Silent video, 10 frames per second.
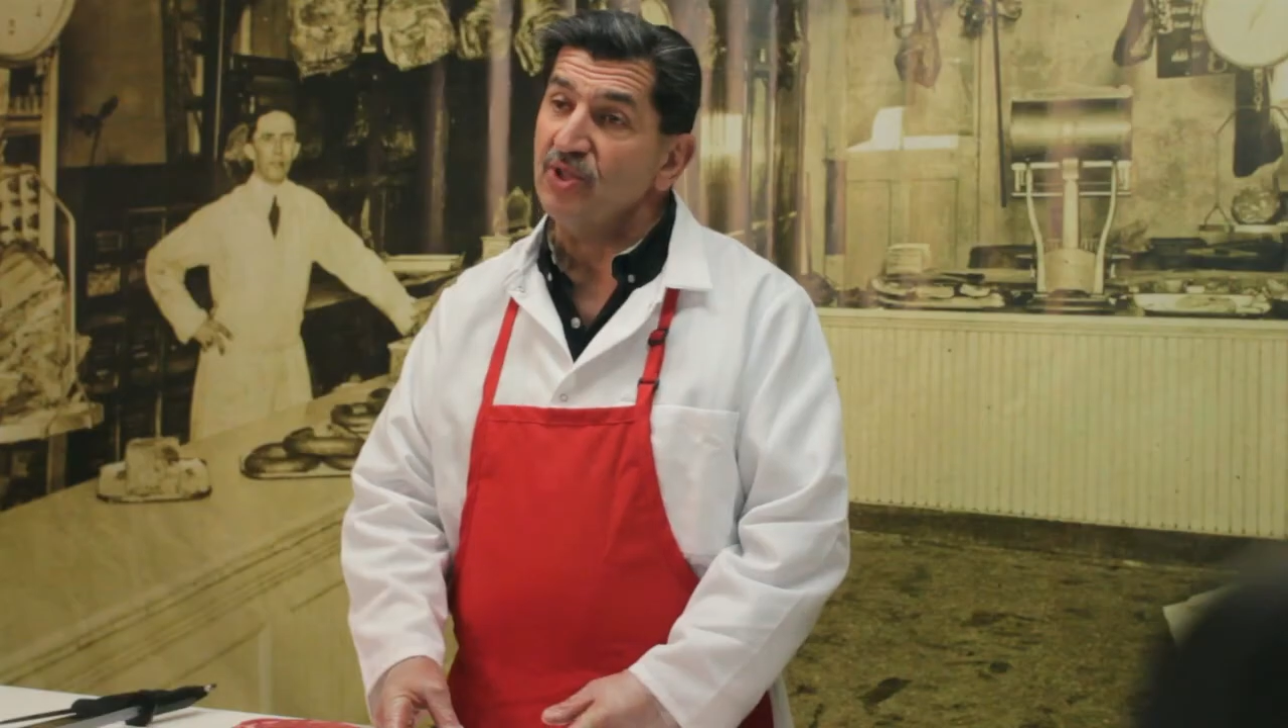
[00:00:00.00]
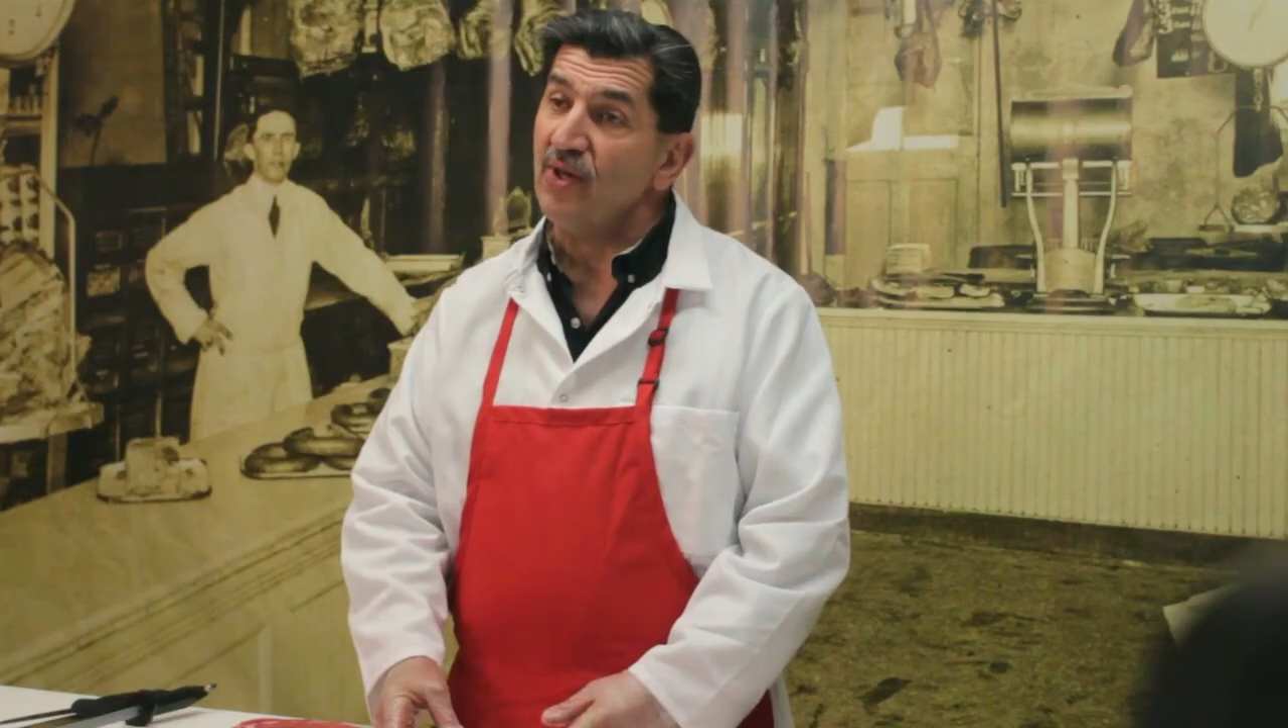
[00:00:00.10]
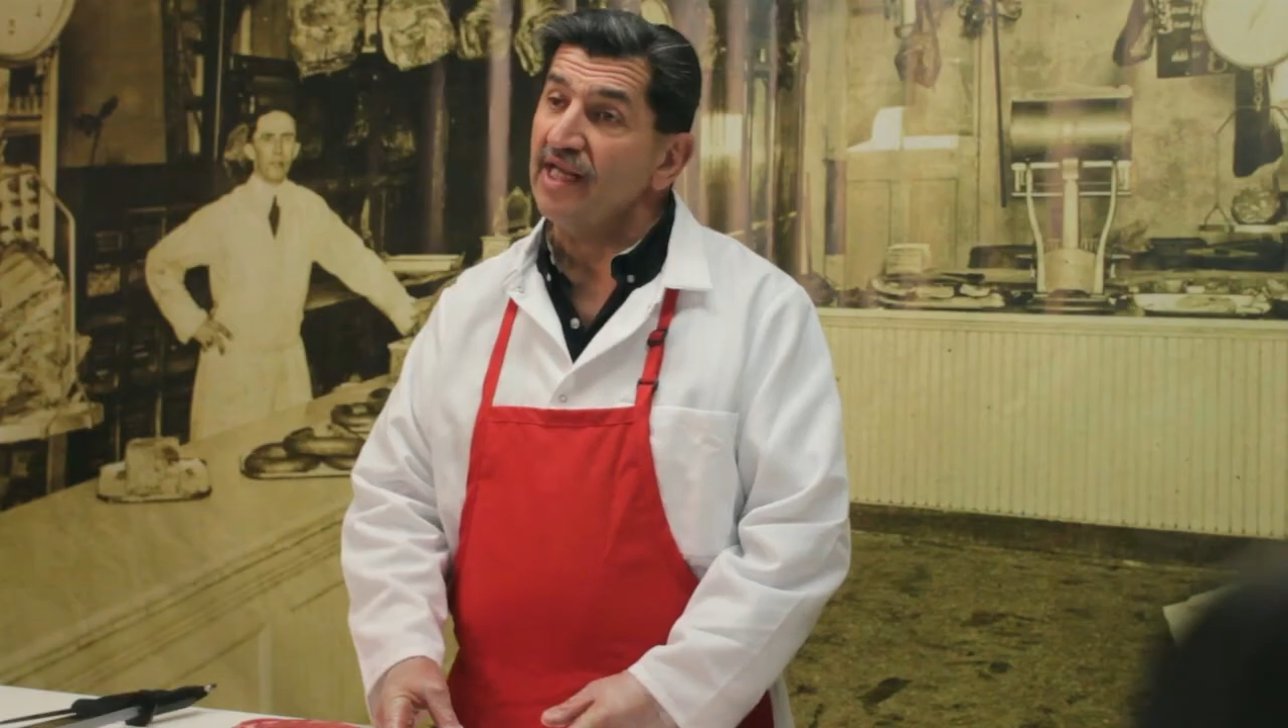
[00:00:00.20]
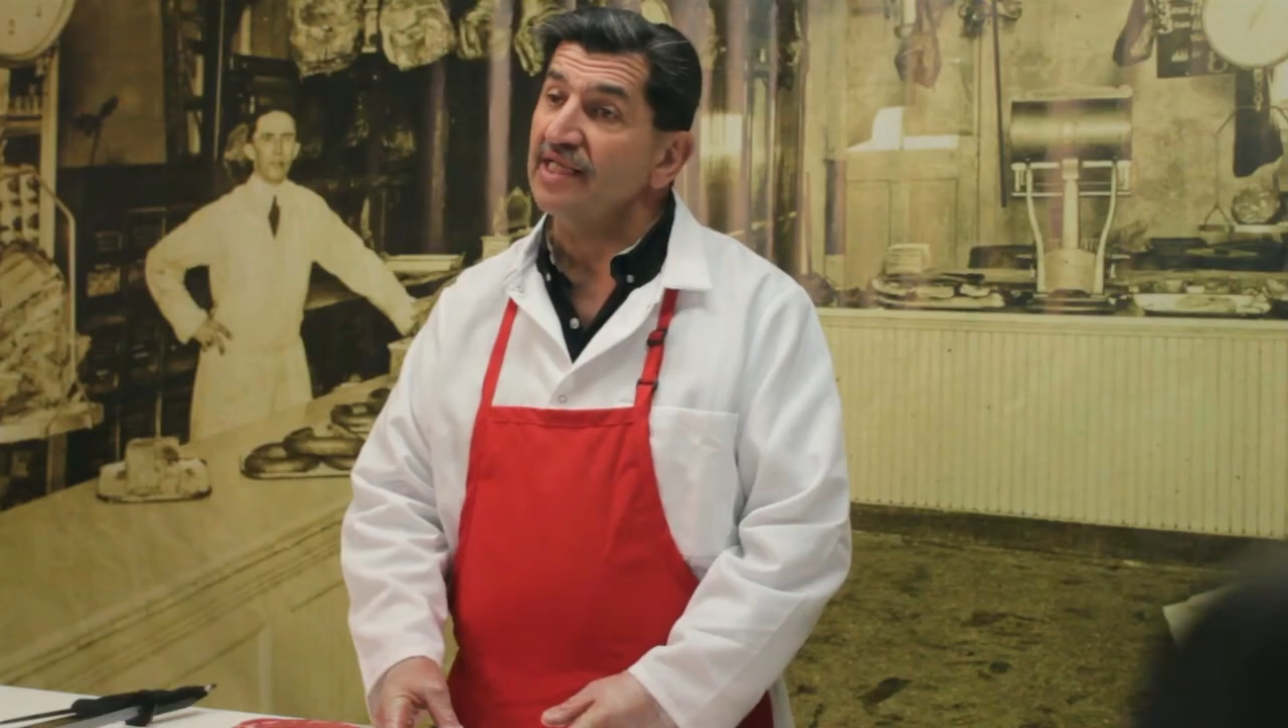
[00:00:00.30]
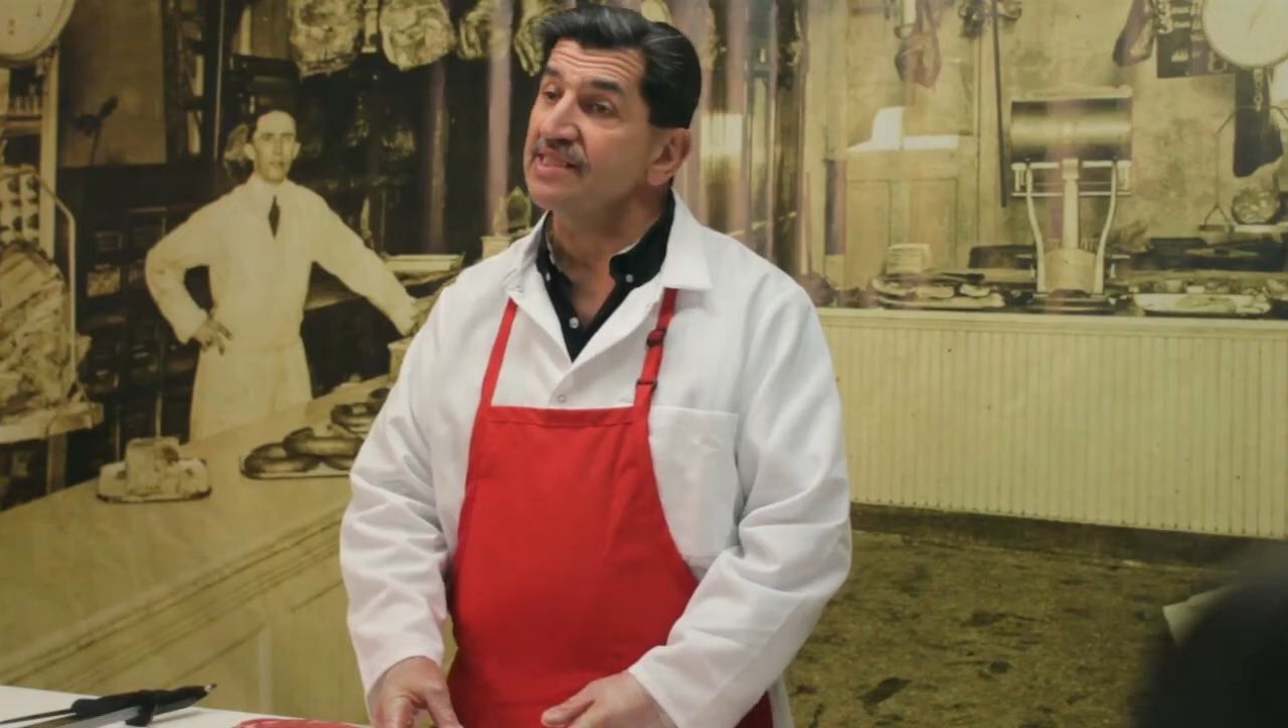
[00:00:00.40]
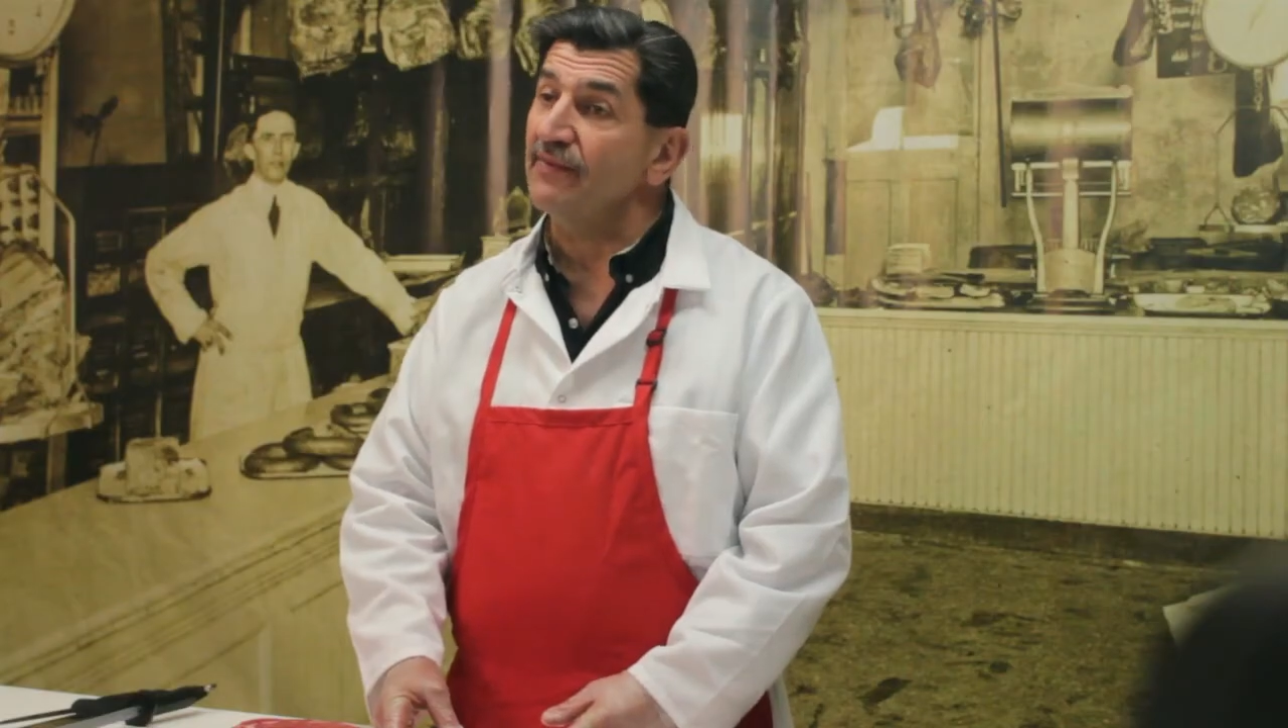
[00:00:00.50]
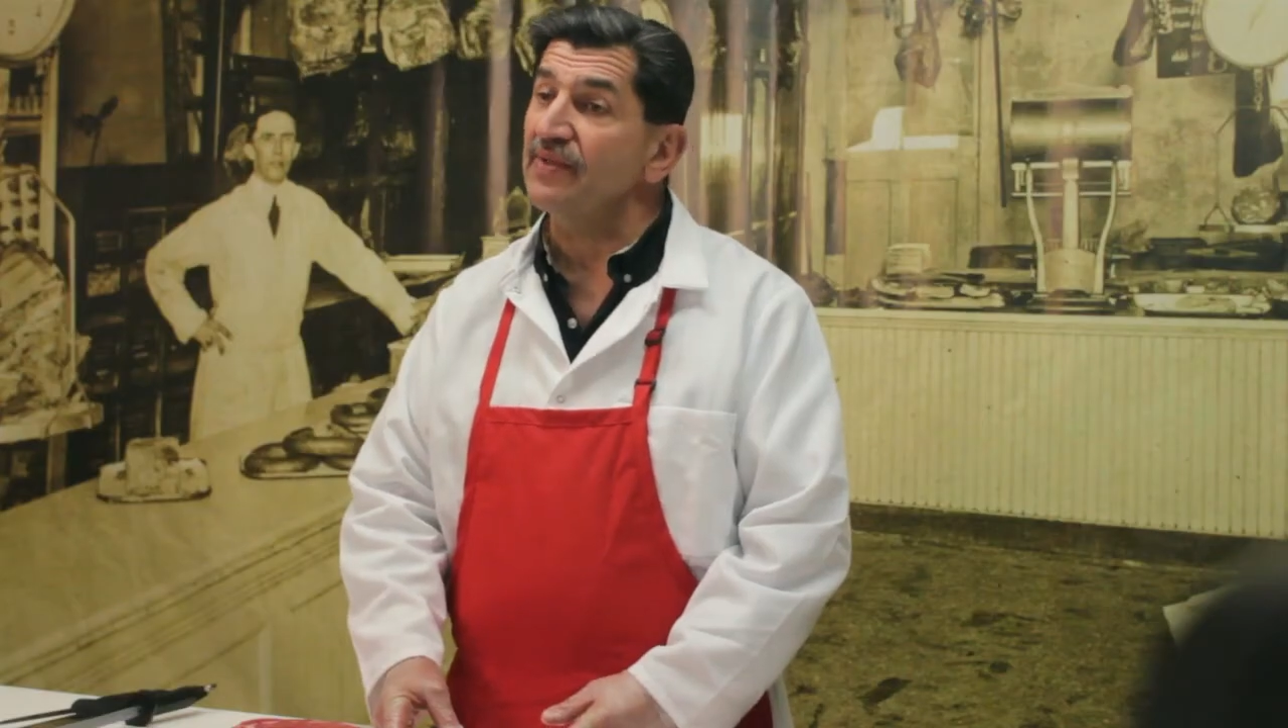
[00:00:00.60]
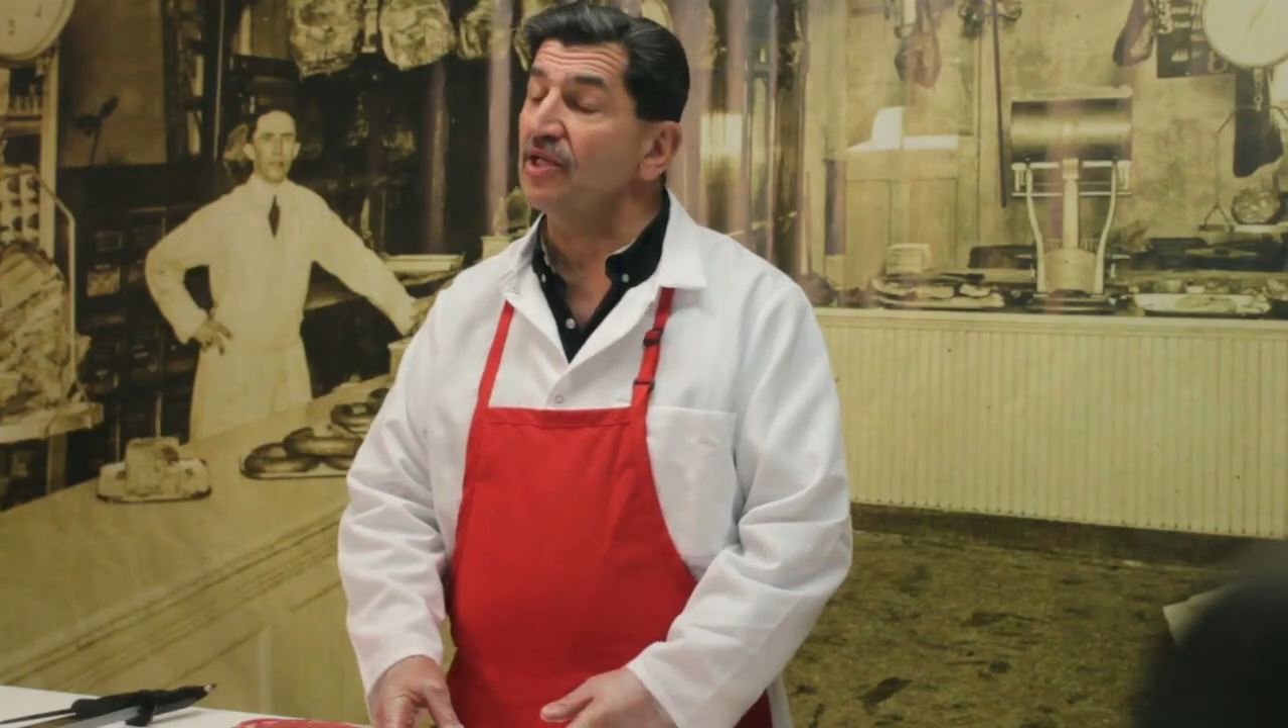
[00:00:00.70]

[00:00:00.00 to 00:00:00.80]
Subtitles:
try to get something a